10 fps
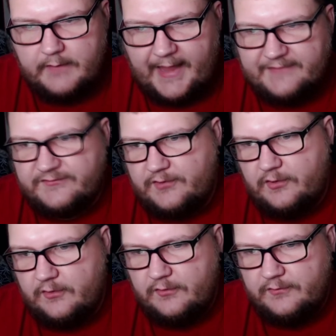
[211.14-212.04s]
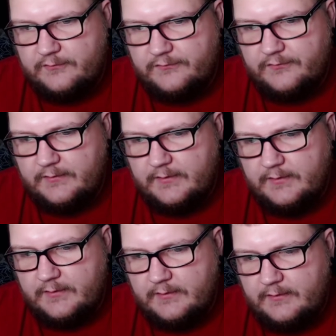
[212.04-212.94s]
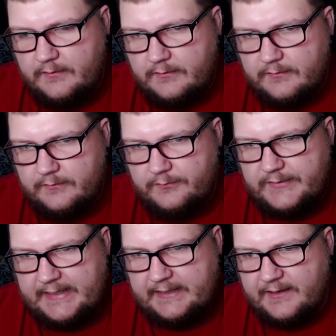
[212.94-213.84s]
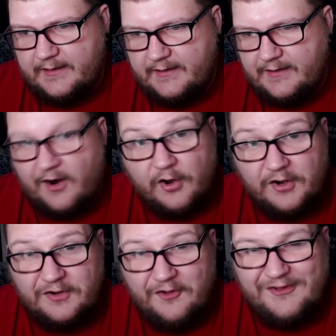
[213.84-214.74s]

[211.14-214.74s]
has turned the uh, art